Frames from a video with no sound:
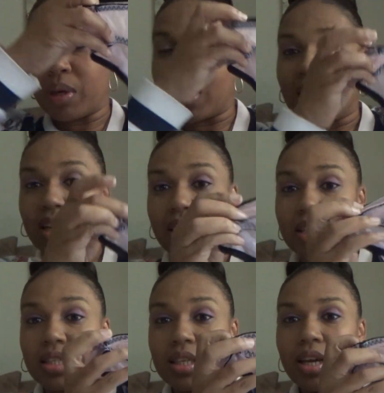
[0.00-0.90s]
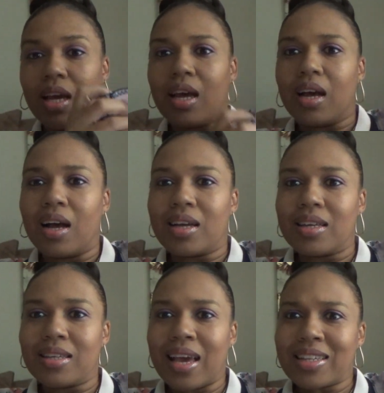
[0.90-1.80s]
because
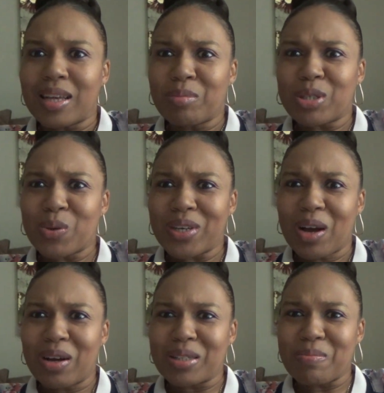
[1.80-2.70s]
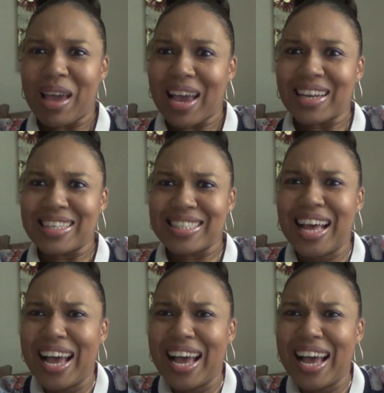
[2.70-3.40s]
yes i'm showing y'all some panties